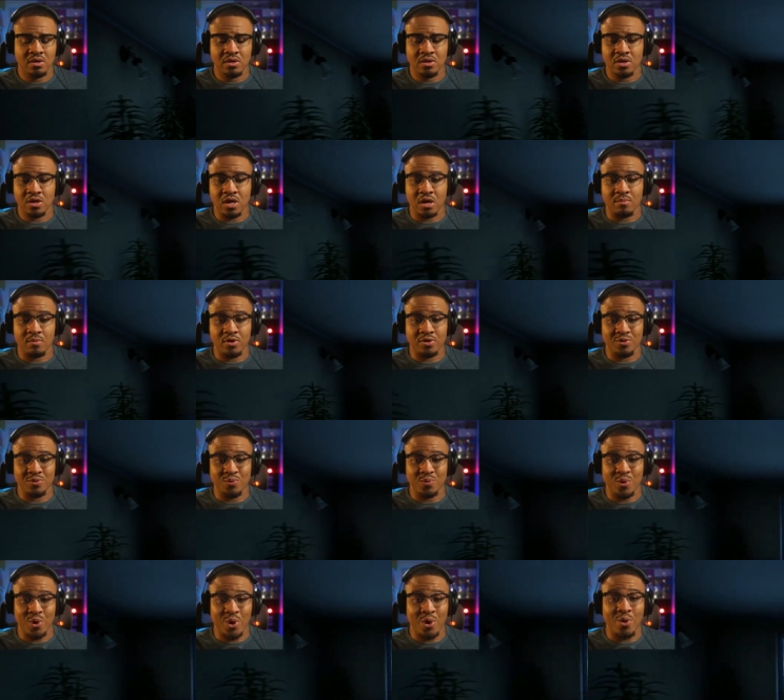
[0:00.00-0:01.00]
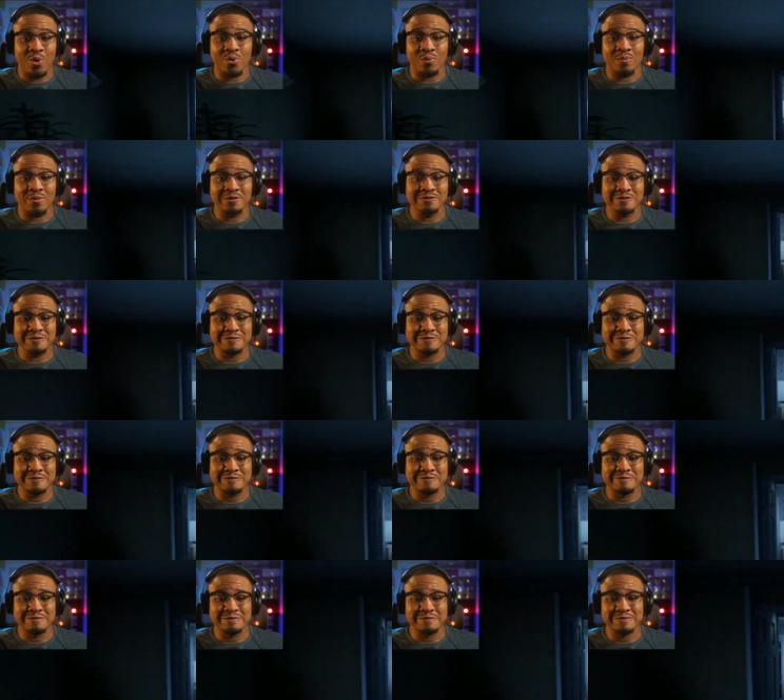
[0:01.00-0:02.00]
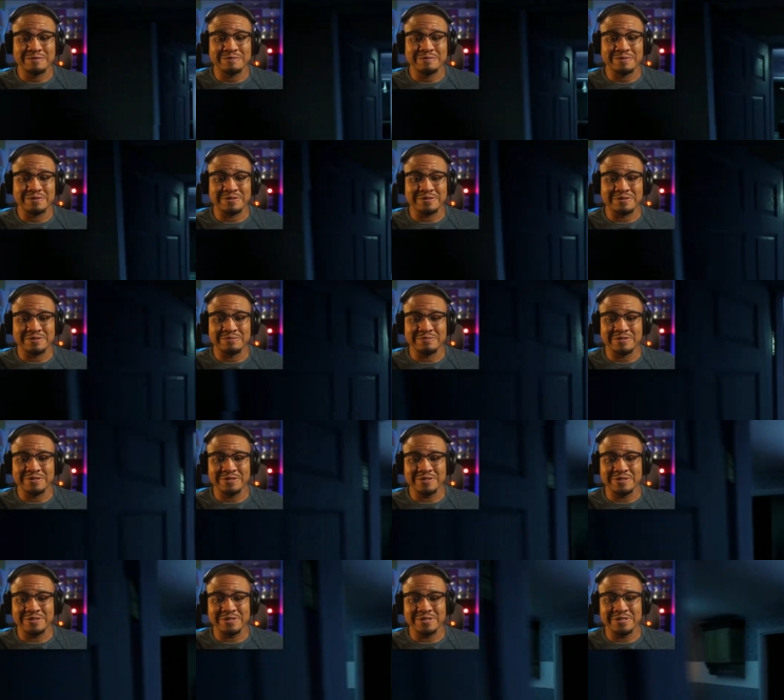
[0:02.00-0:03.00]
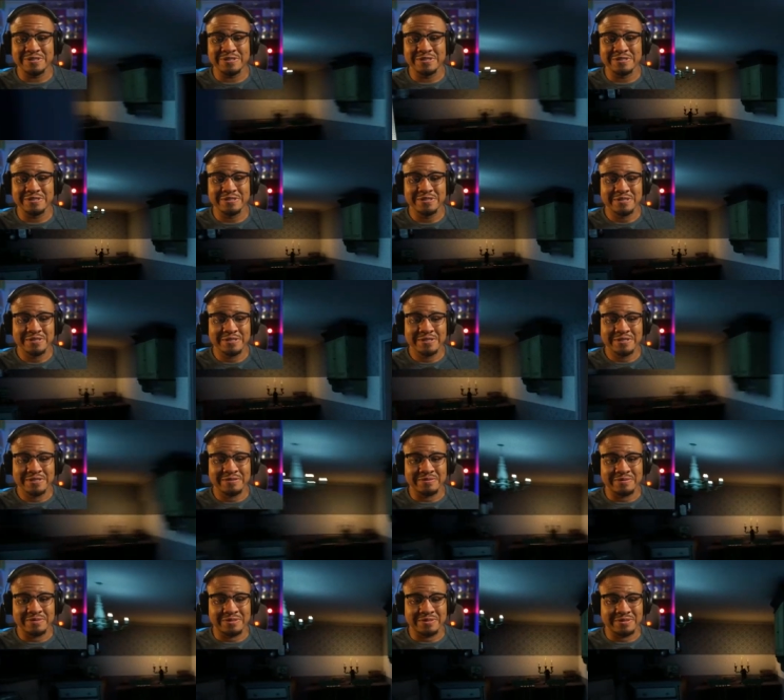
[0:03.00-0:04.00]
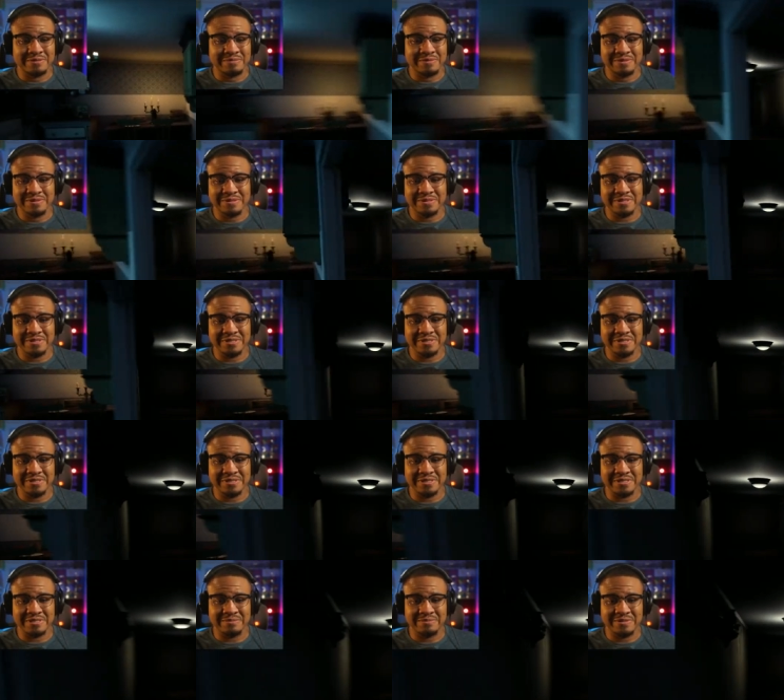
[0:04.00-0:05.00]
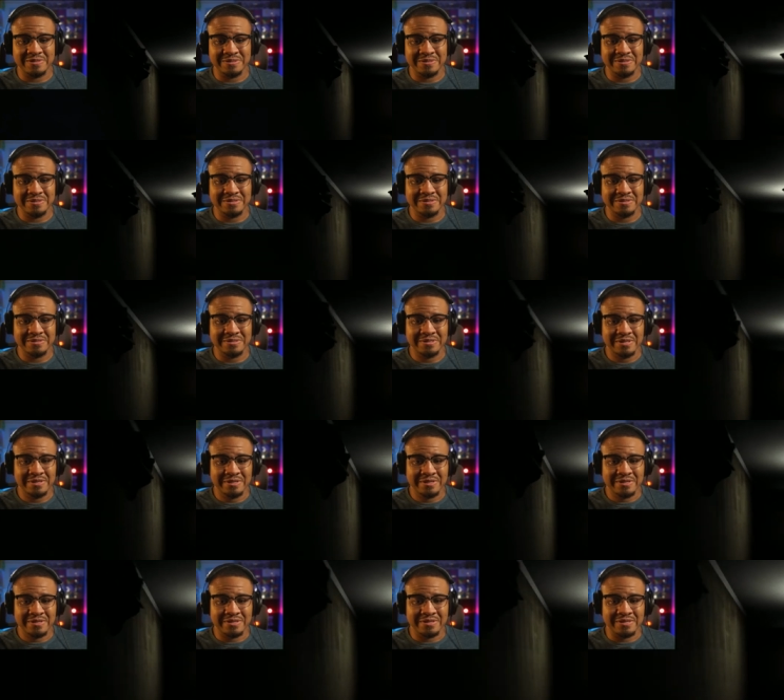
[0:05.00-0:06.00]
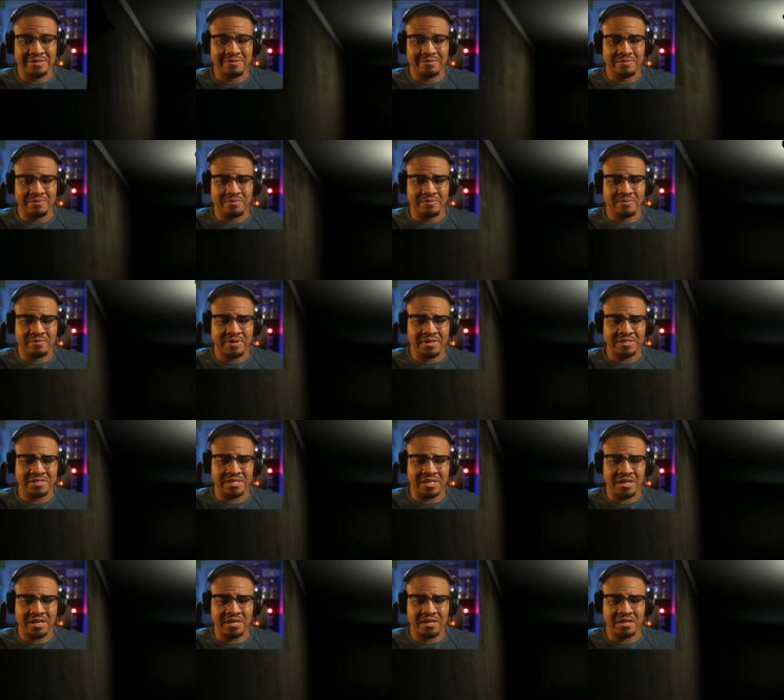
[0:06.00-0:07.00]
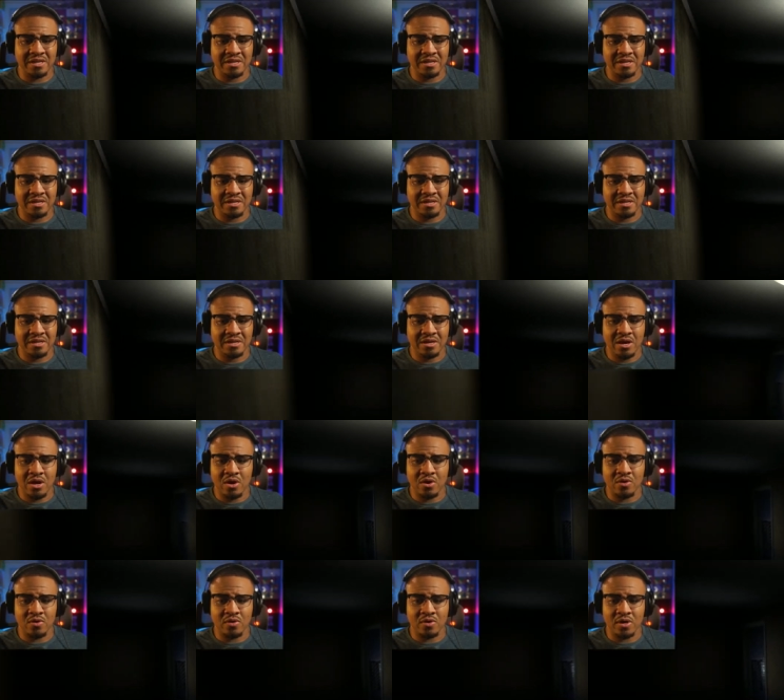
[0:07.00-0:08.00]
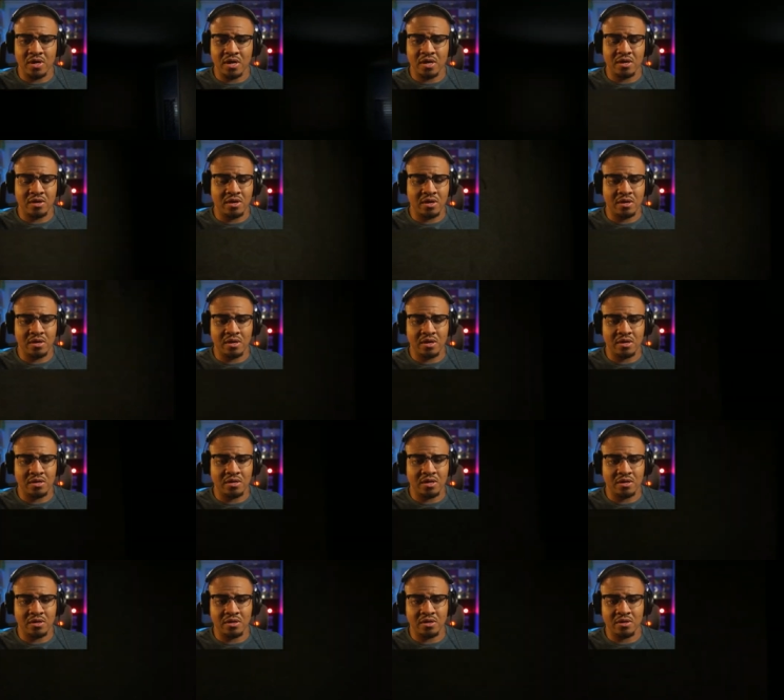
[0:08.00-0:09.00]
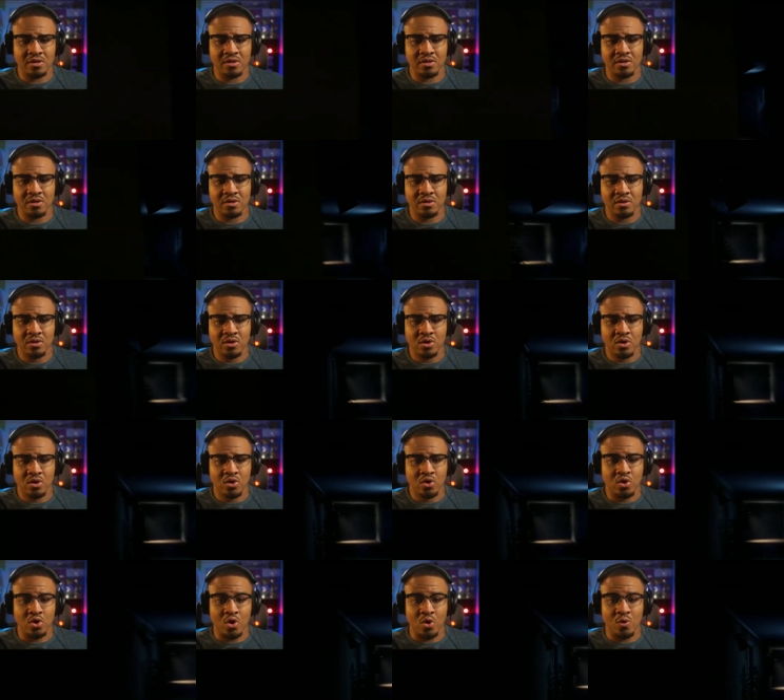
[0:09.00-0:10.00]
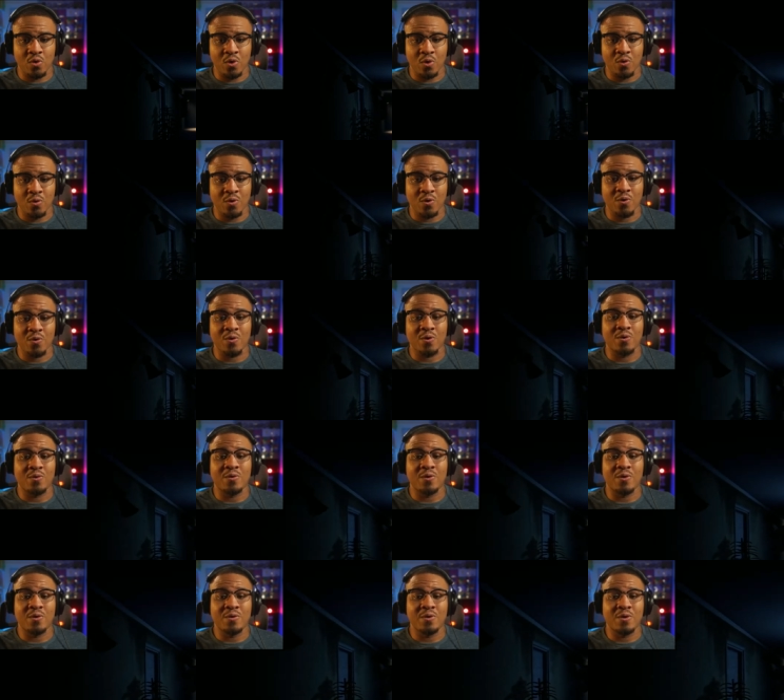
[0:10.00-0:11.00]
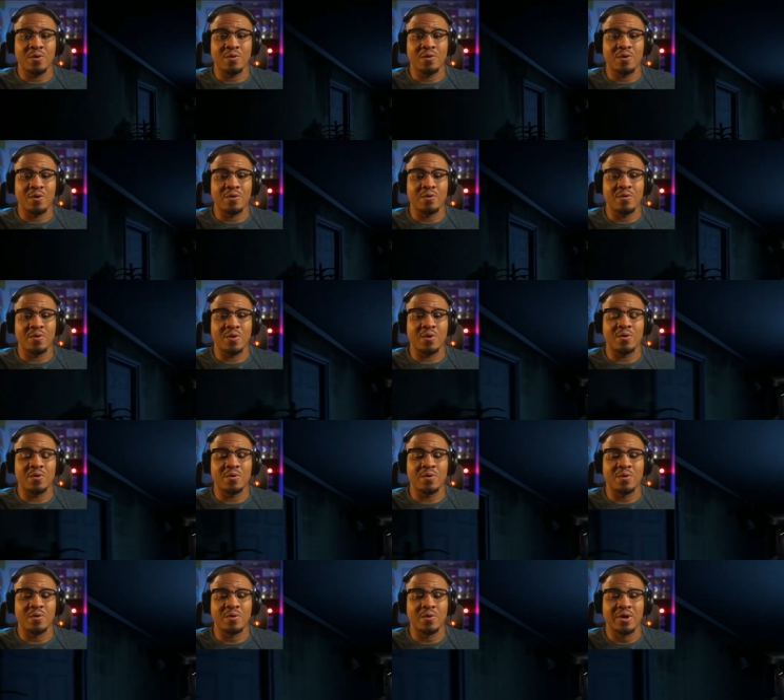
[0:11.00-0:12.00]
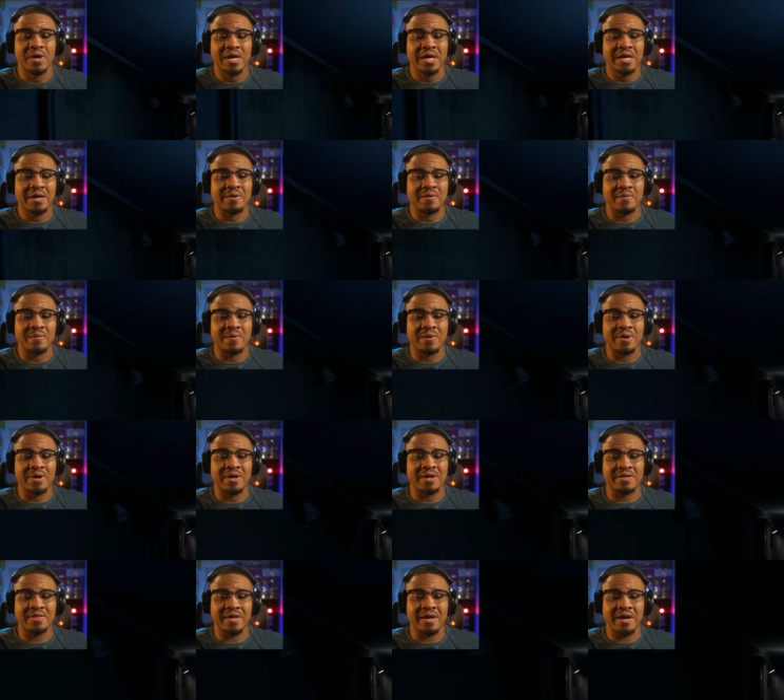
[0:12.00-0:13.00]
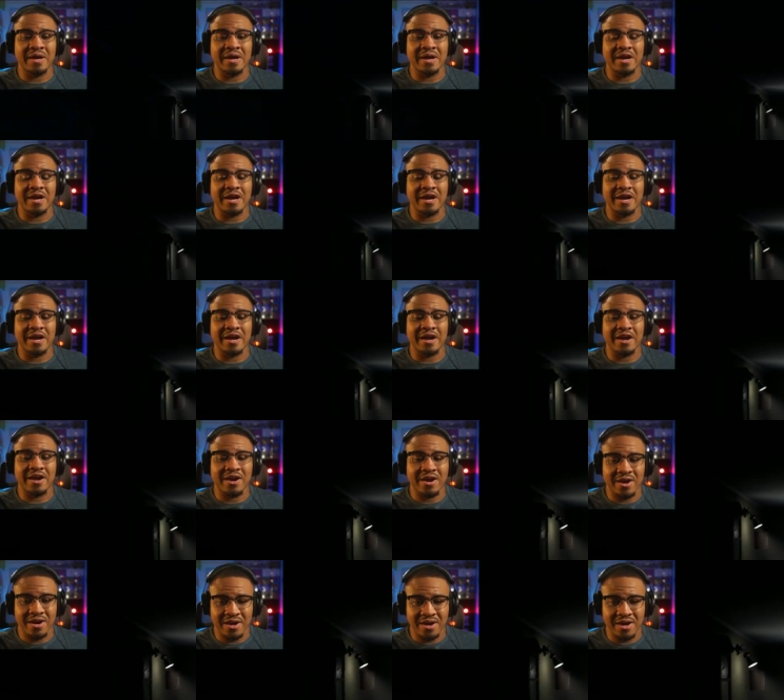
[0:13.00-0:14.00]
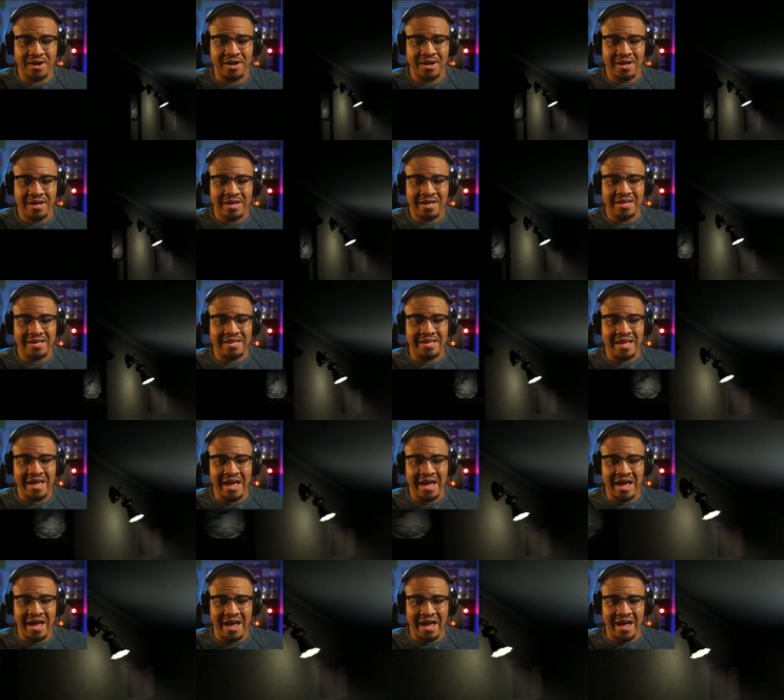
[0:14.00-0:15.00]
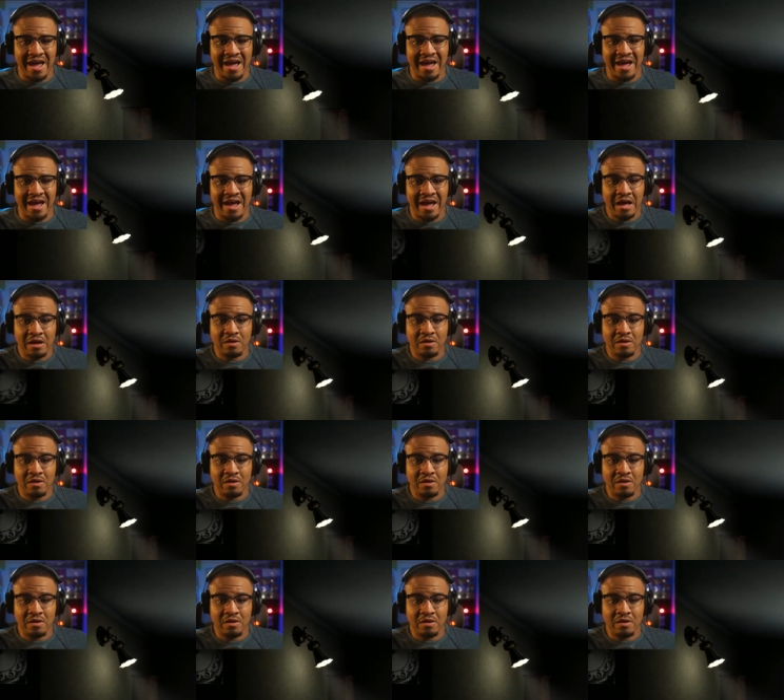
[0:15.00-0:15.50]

Come on. We're almost home. We're almost there. We're almost there. Come on. Go. Wait a second. Oh, okay. Okay. Okay. No, no, no. Go, go, go, go, go, go, go, go. We're there. Yeah.